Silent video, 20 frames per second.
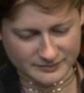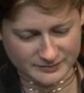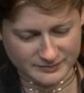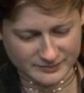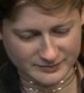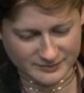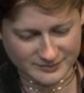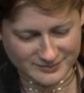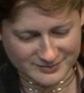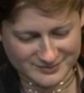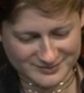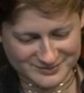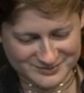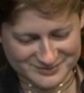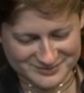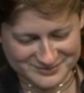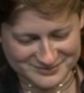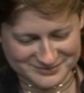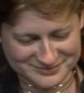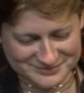
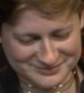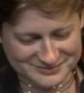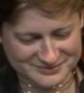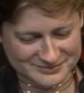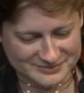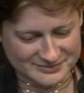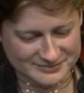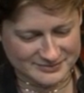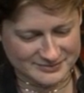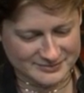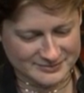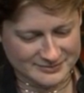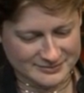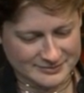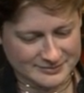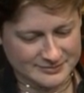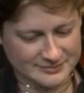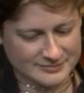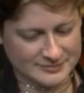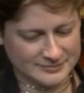
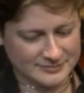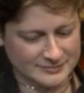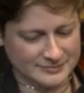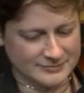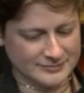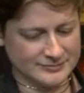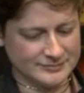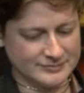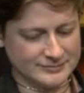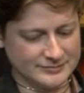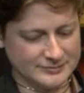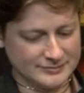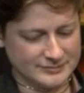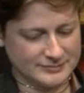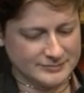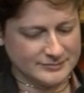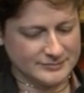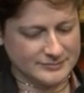(silent)